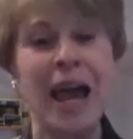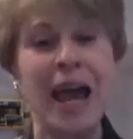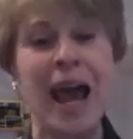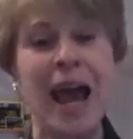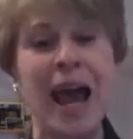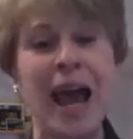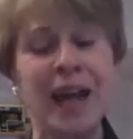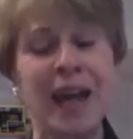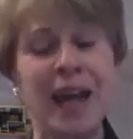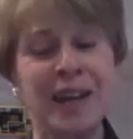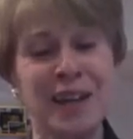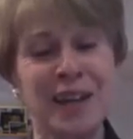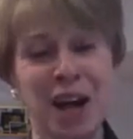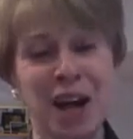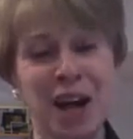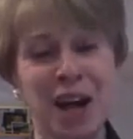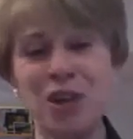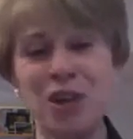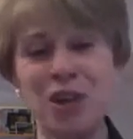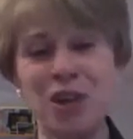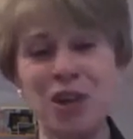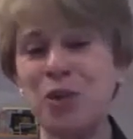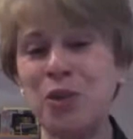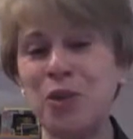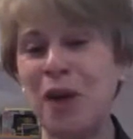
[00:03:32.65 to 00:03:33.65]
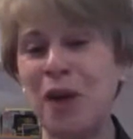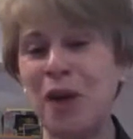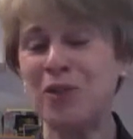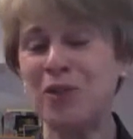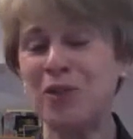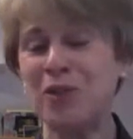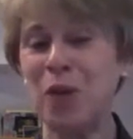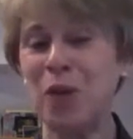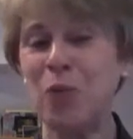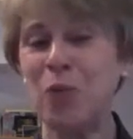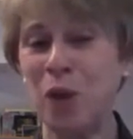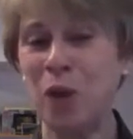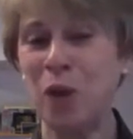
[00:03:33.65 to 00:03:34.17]
And now you have
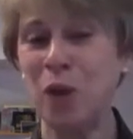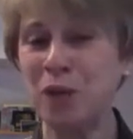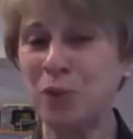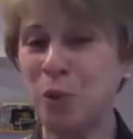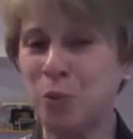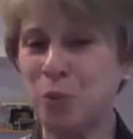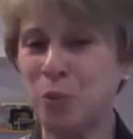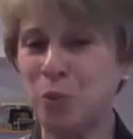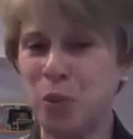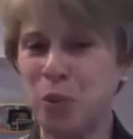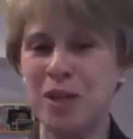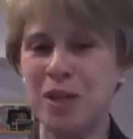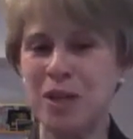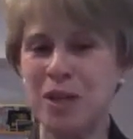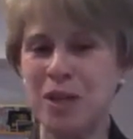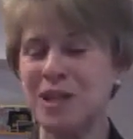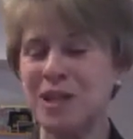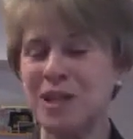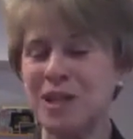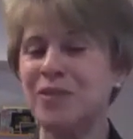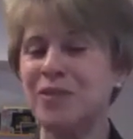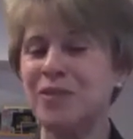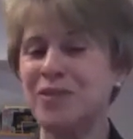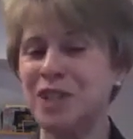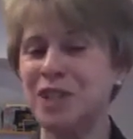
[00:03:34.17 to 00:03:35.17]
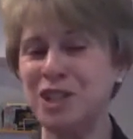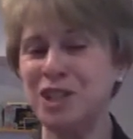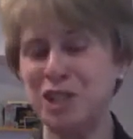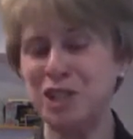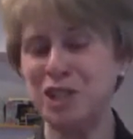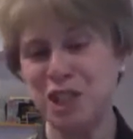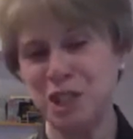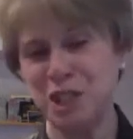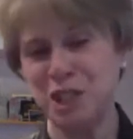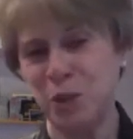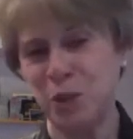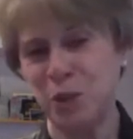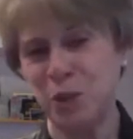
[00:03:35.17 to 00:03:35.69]
that wonderful process of
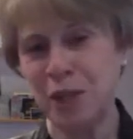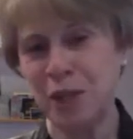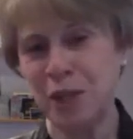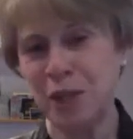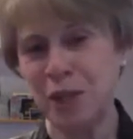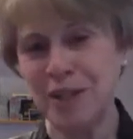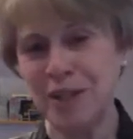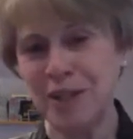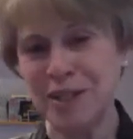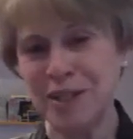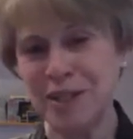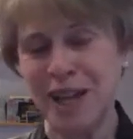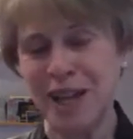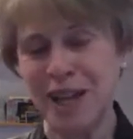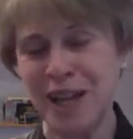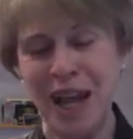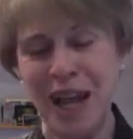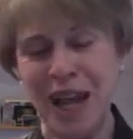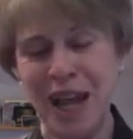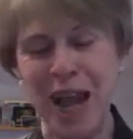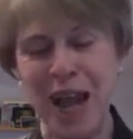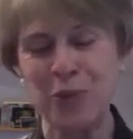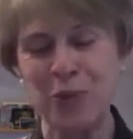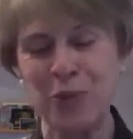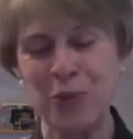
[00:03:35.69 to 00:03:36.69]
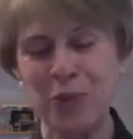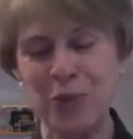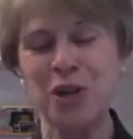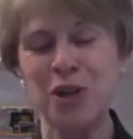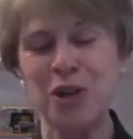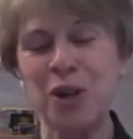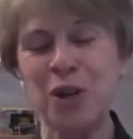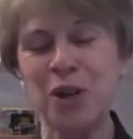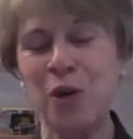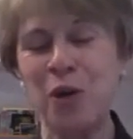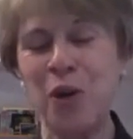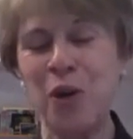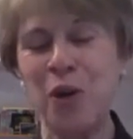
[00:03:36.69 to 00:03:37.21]
teaching someone else. And we
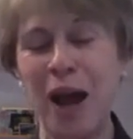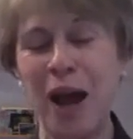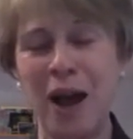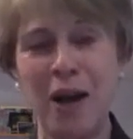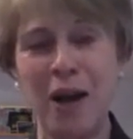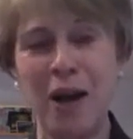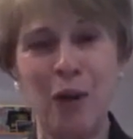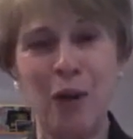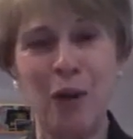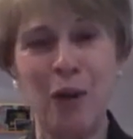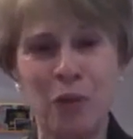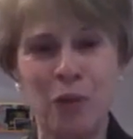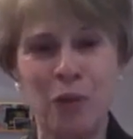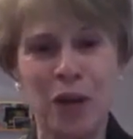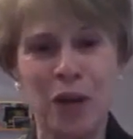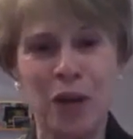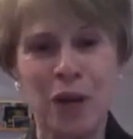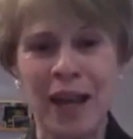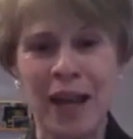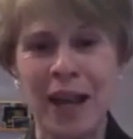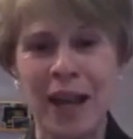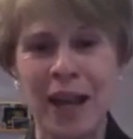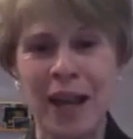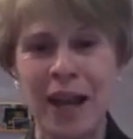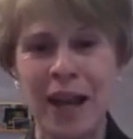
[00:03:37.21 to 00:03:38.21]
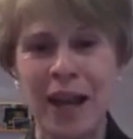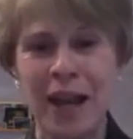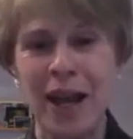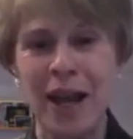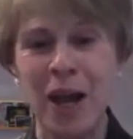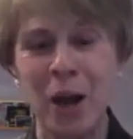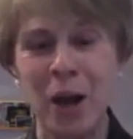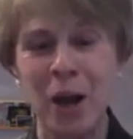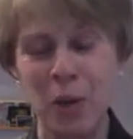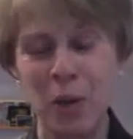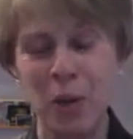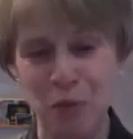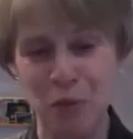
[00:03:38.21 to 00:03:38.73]
know how really
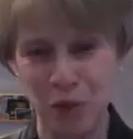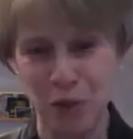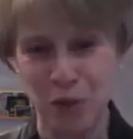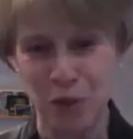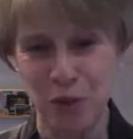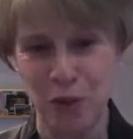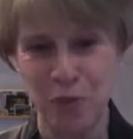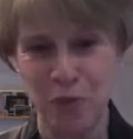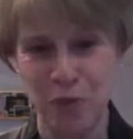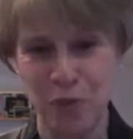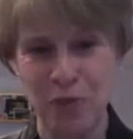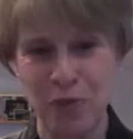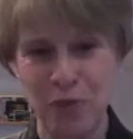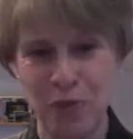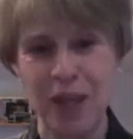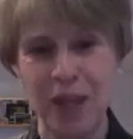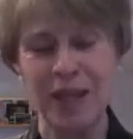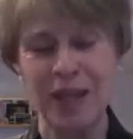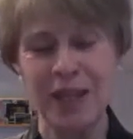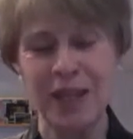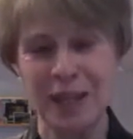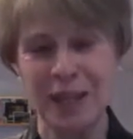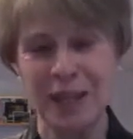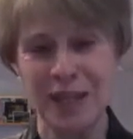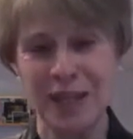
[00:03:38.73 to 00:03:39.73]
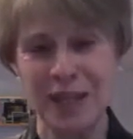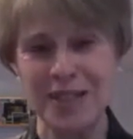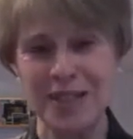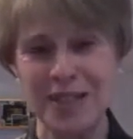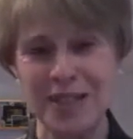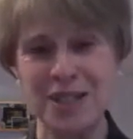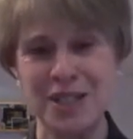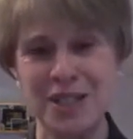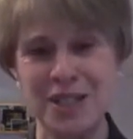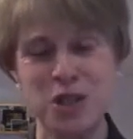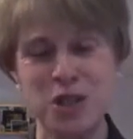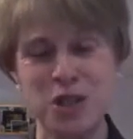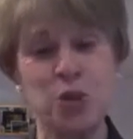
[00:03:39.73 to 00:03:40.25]
helpful it
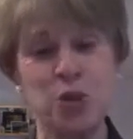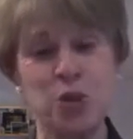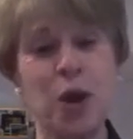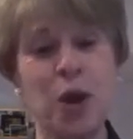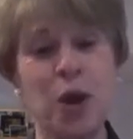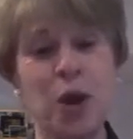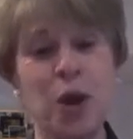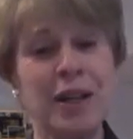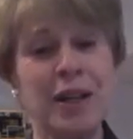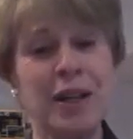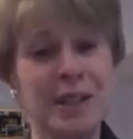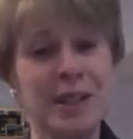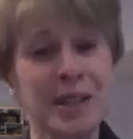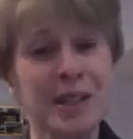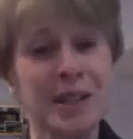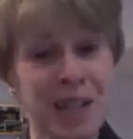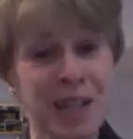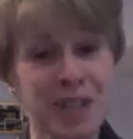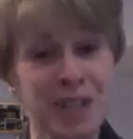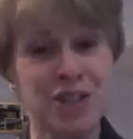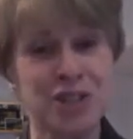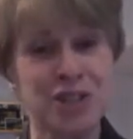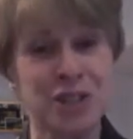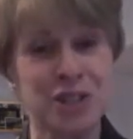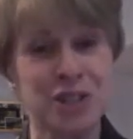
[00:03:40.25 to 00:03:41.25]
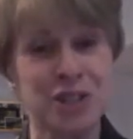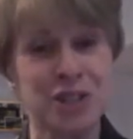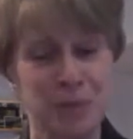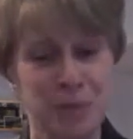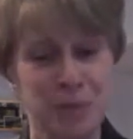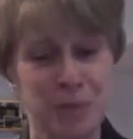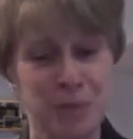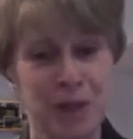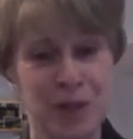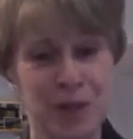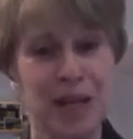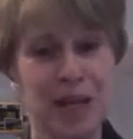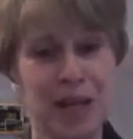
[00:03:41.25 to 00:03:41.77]
is to try to teach
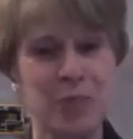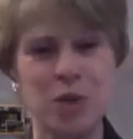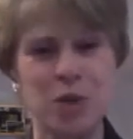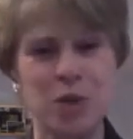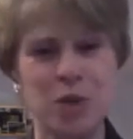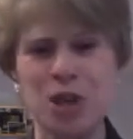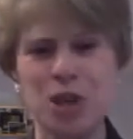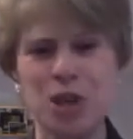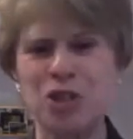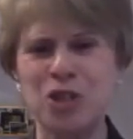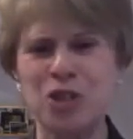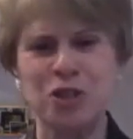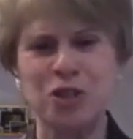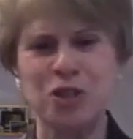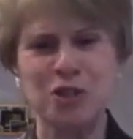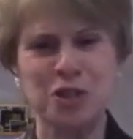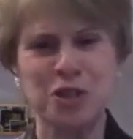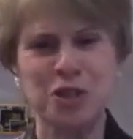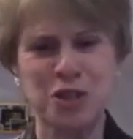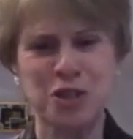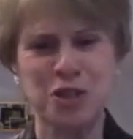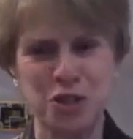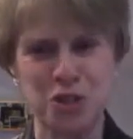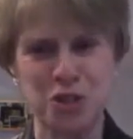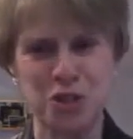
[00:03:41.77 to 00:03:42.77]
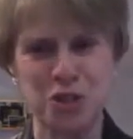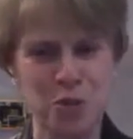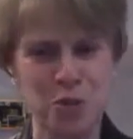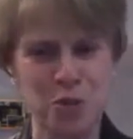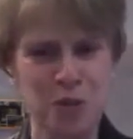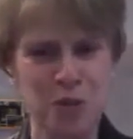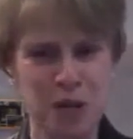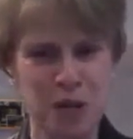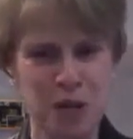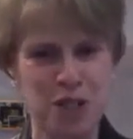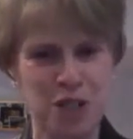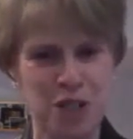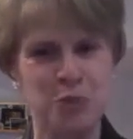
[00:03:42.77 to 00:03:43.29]
something, because you learn so
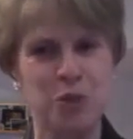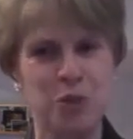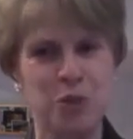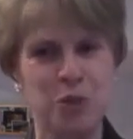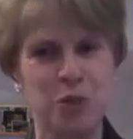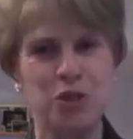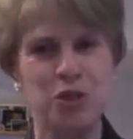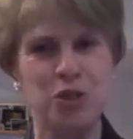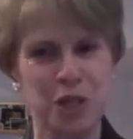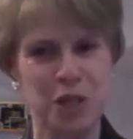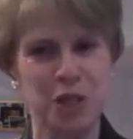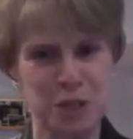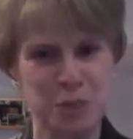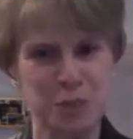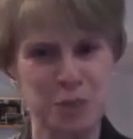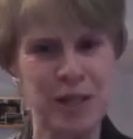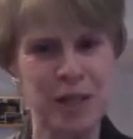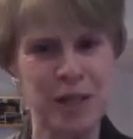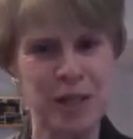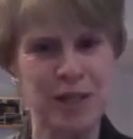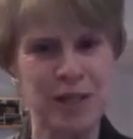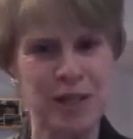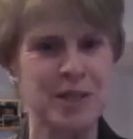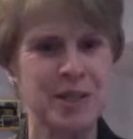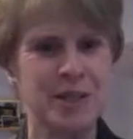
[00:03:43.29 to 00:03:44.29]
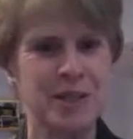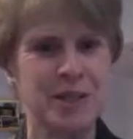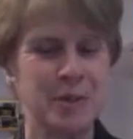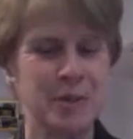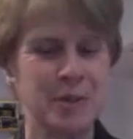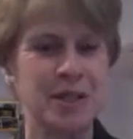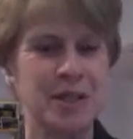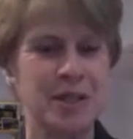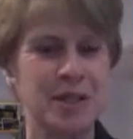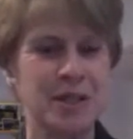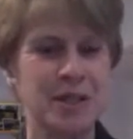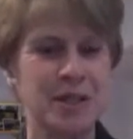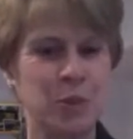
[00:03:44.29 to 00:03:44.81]
much when you're explaining
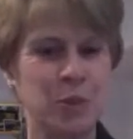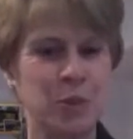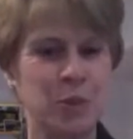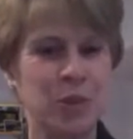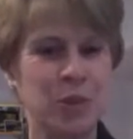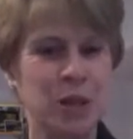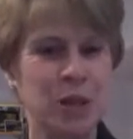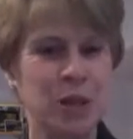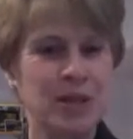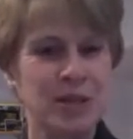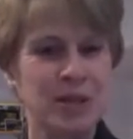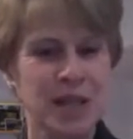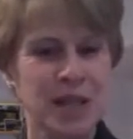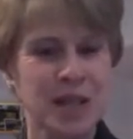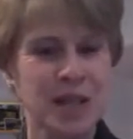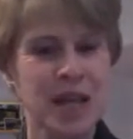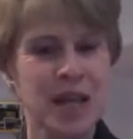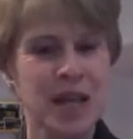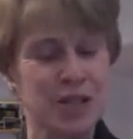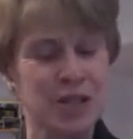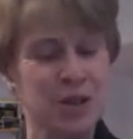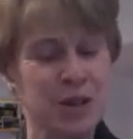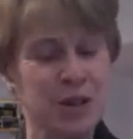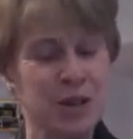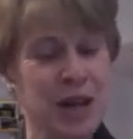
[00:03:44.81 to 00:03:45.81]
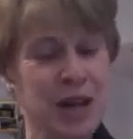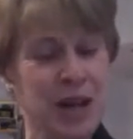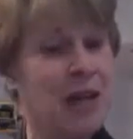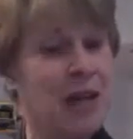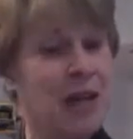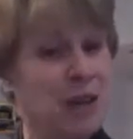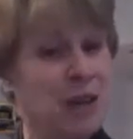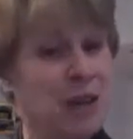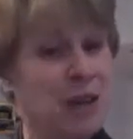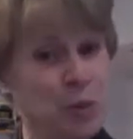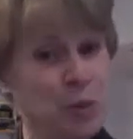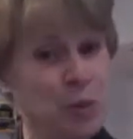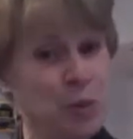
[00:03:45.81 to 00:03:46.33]
something to someone else. So now
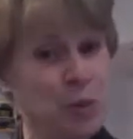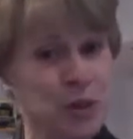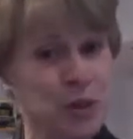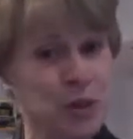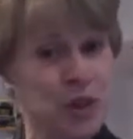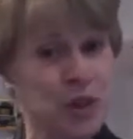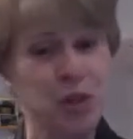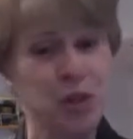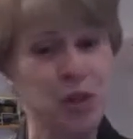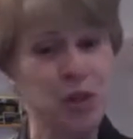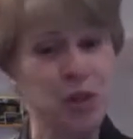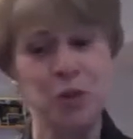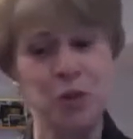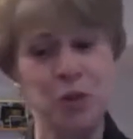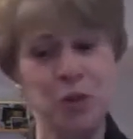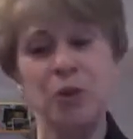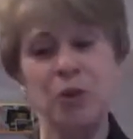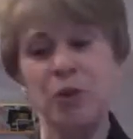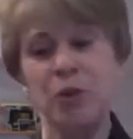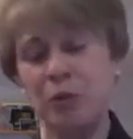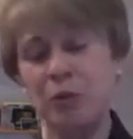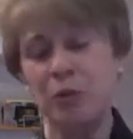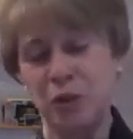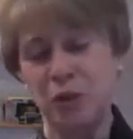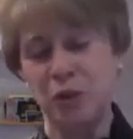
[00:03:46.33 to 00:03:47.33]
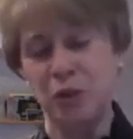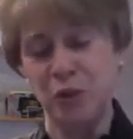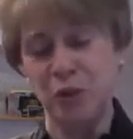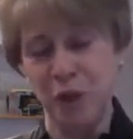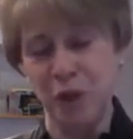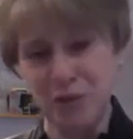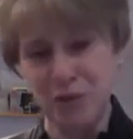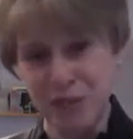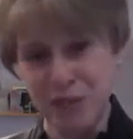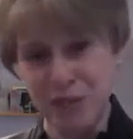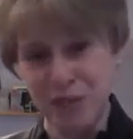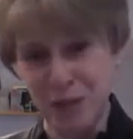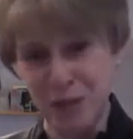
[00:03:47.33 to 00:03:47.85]
they're observing you. You
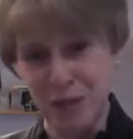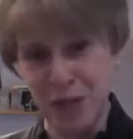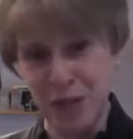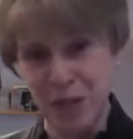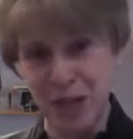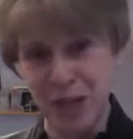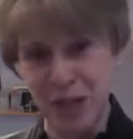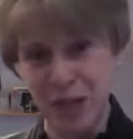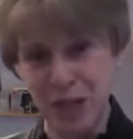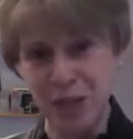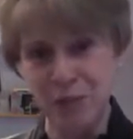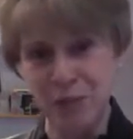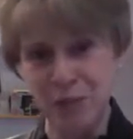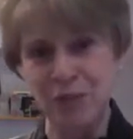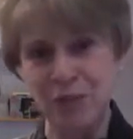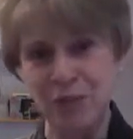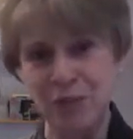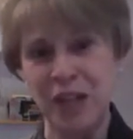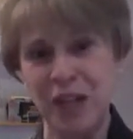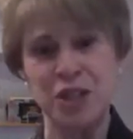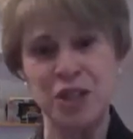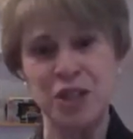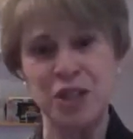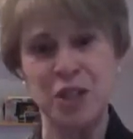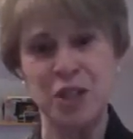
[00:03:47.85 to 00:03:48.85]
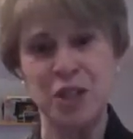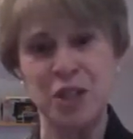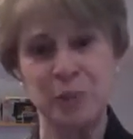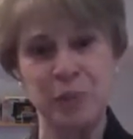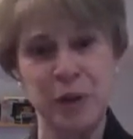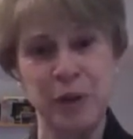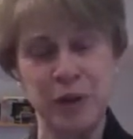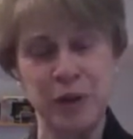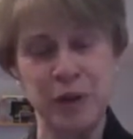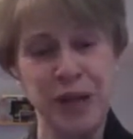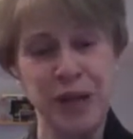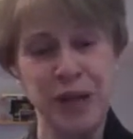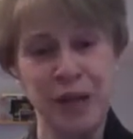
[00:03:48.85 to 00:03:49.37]
have the same kind of reflection
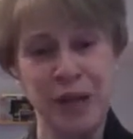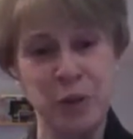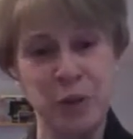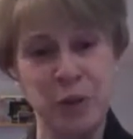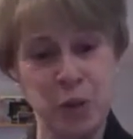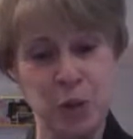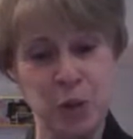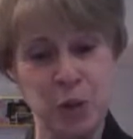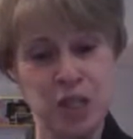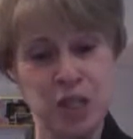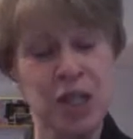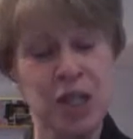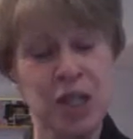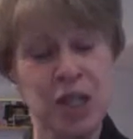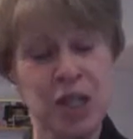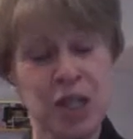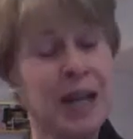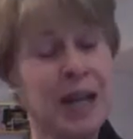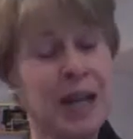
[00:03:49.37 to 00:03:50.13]
period afterwards.